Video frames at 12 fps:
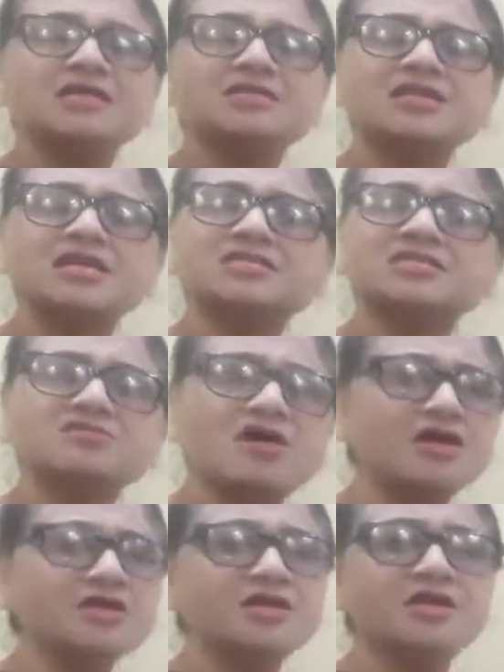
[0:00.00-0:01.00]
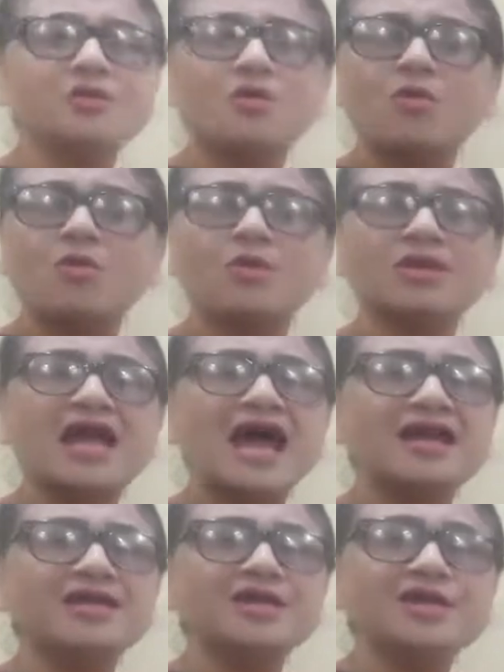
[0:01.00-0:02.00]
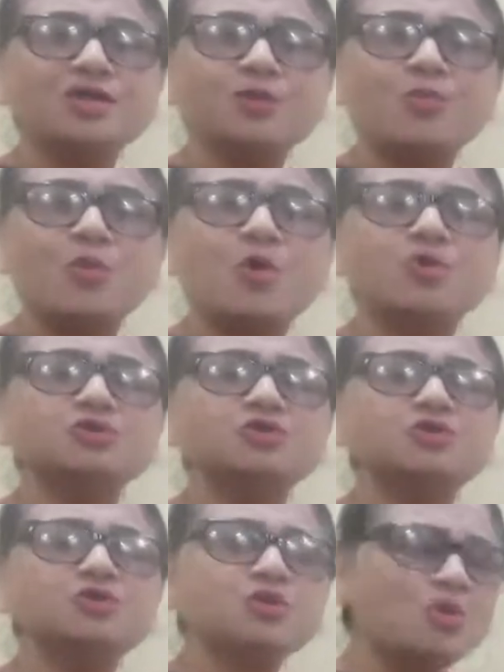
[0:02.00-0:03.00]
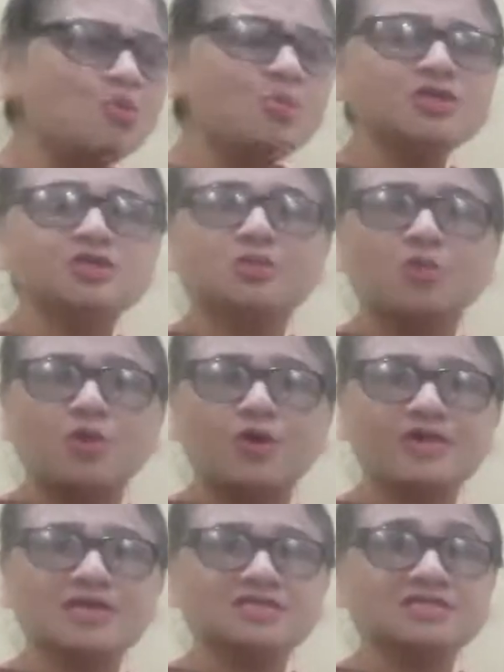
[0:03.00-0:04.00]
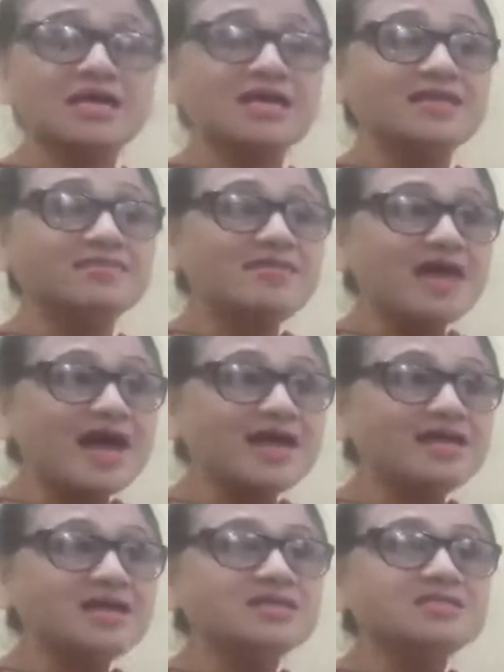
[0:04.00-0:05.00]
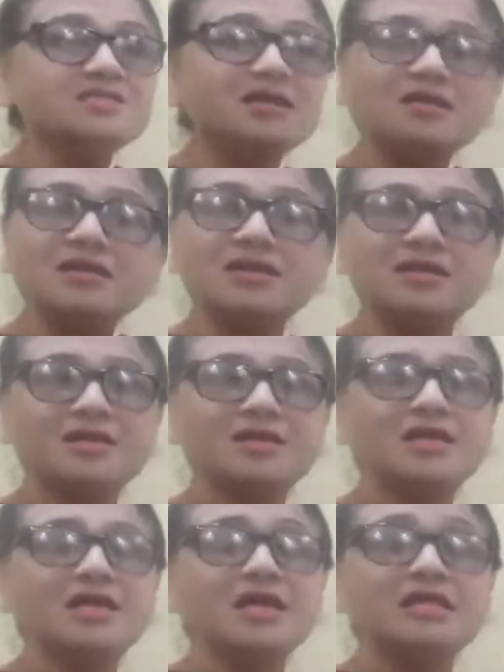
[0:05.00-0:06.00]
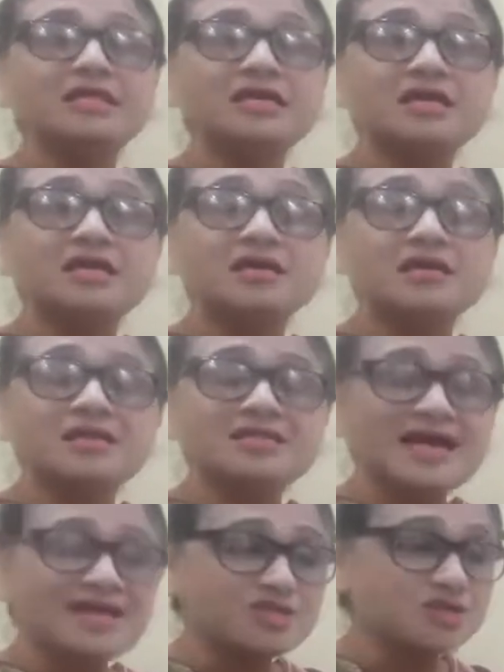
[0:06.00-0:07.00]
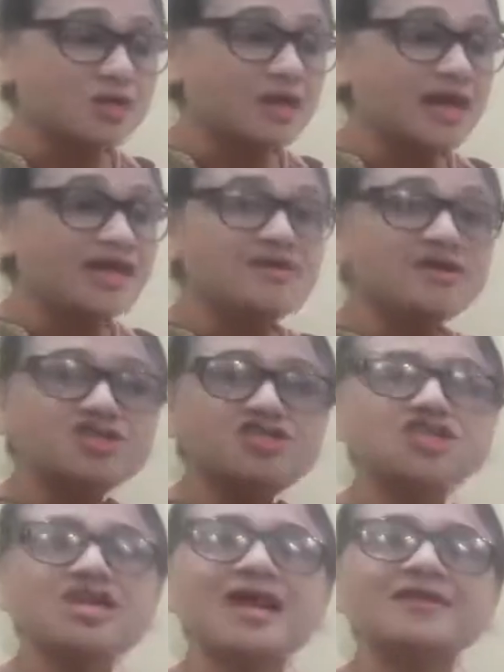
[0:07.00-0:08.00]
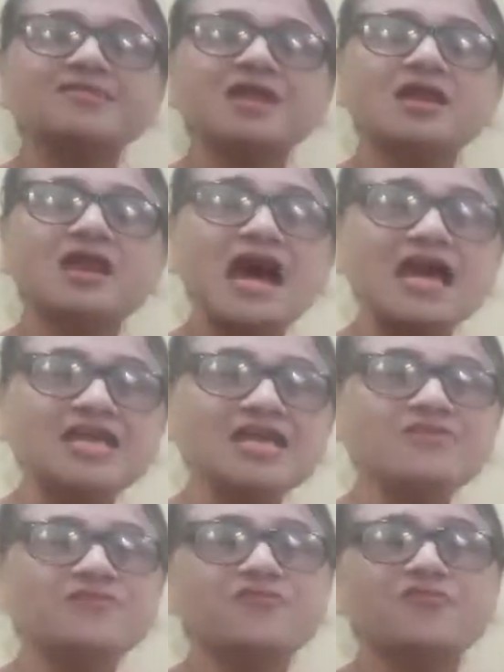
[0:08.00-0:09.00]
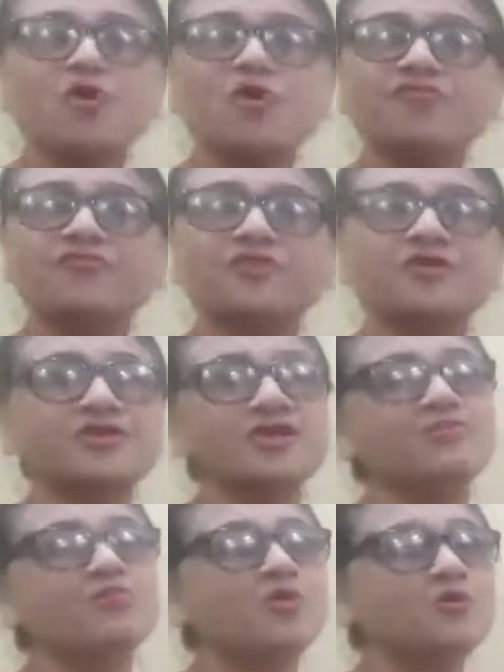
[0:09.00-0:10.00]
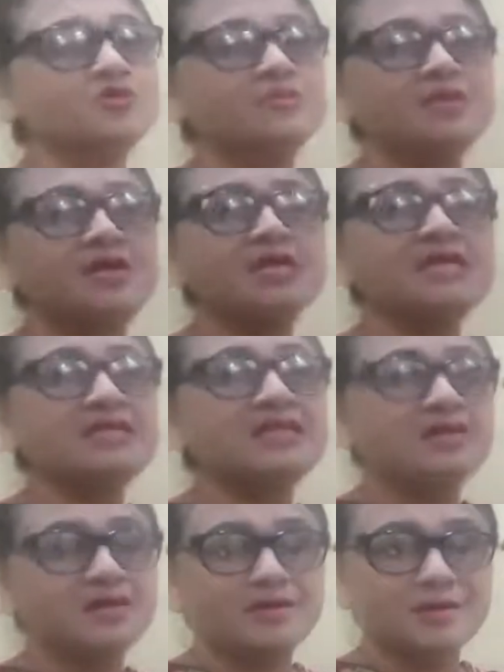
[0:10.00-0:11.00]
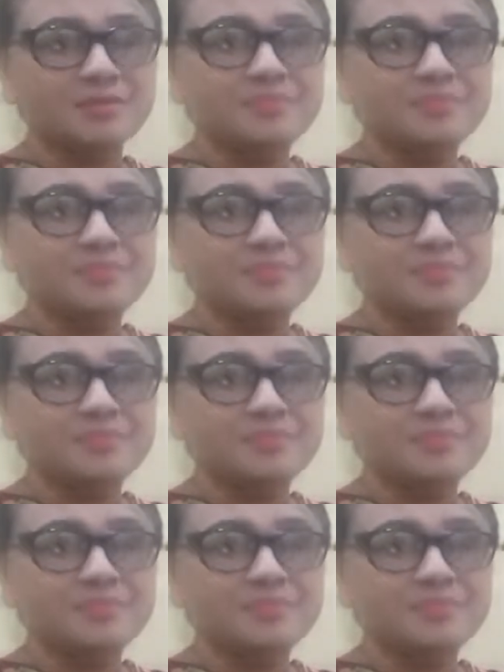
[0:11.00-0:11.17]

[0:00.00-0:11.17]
they started on, and it was so much voice that suddenly that energy and the life of tree was being there,